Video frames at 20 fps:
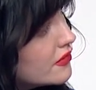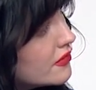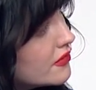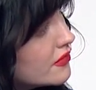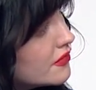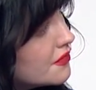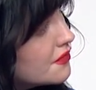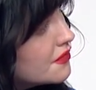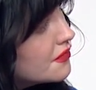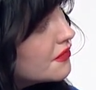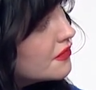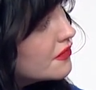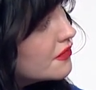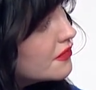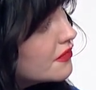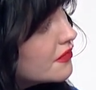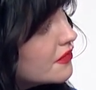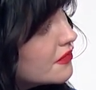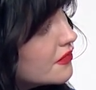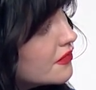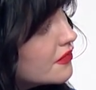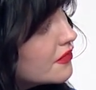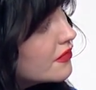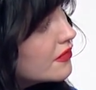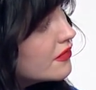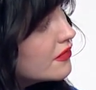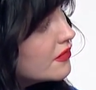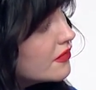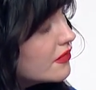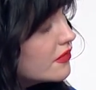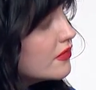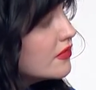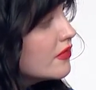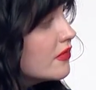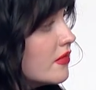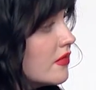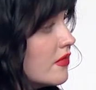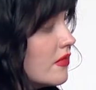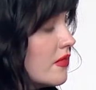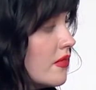
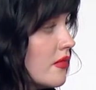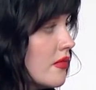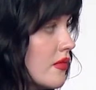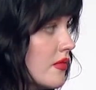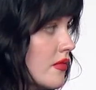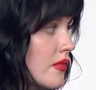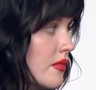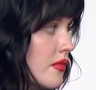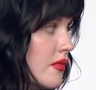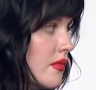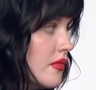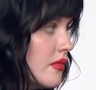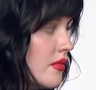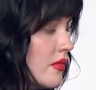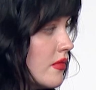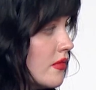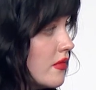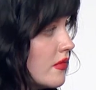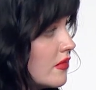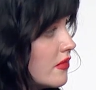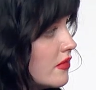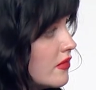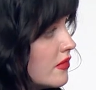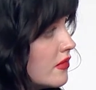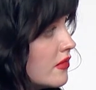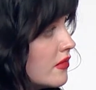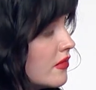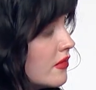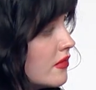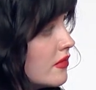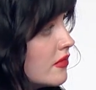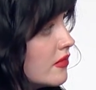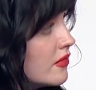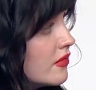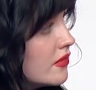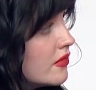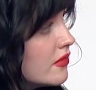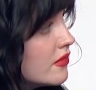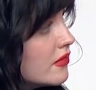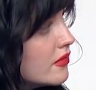
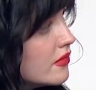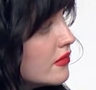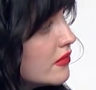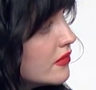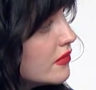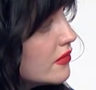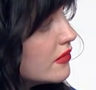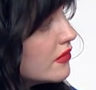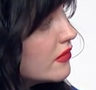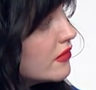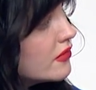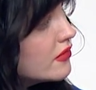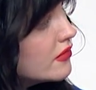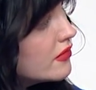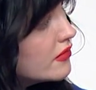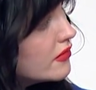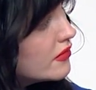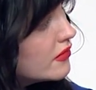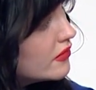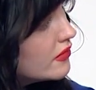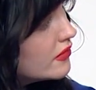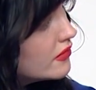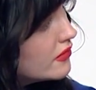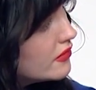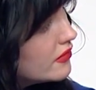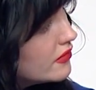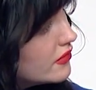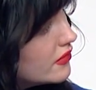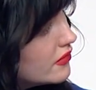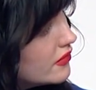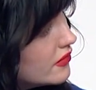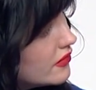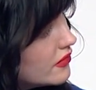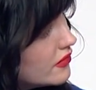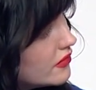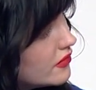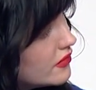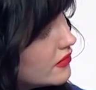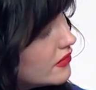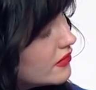
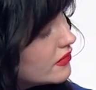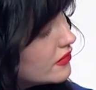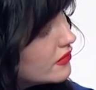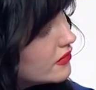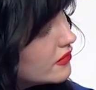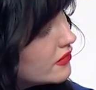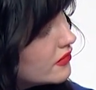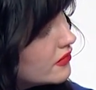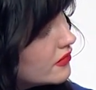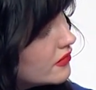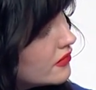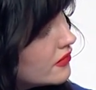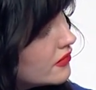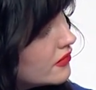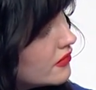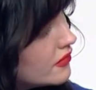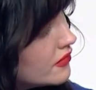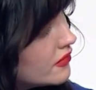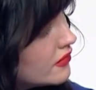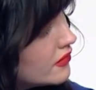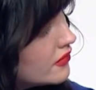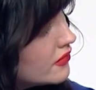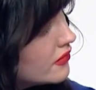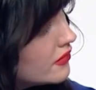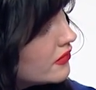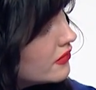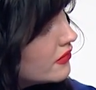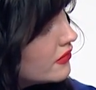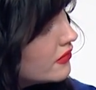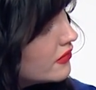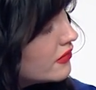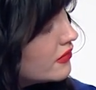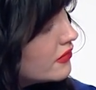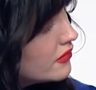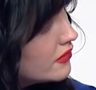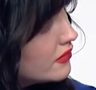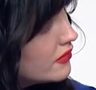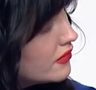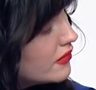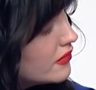(silent)